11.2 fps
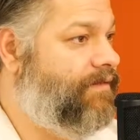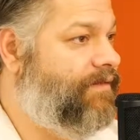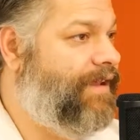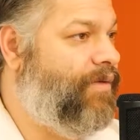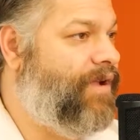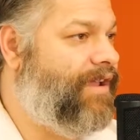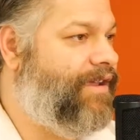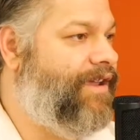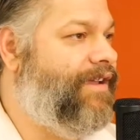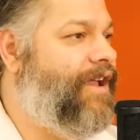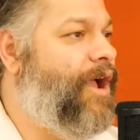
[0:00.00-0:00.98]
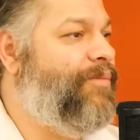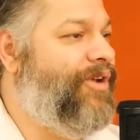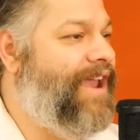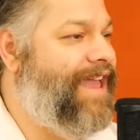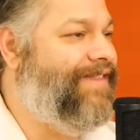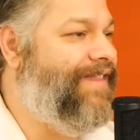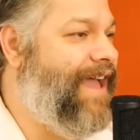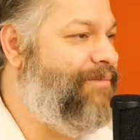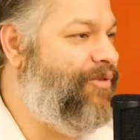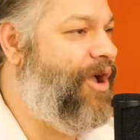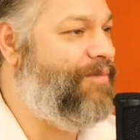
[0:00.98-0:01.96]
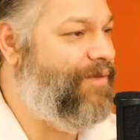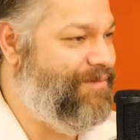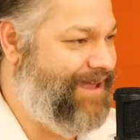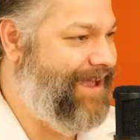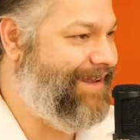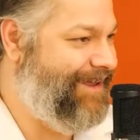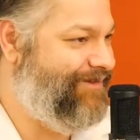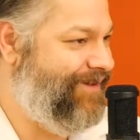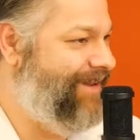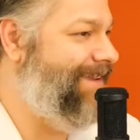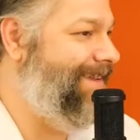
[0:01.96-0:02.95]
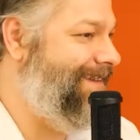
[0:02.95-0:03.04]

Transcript: they don't comprehend that problem yet even.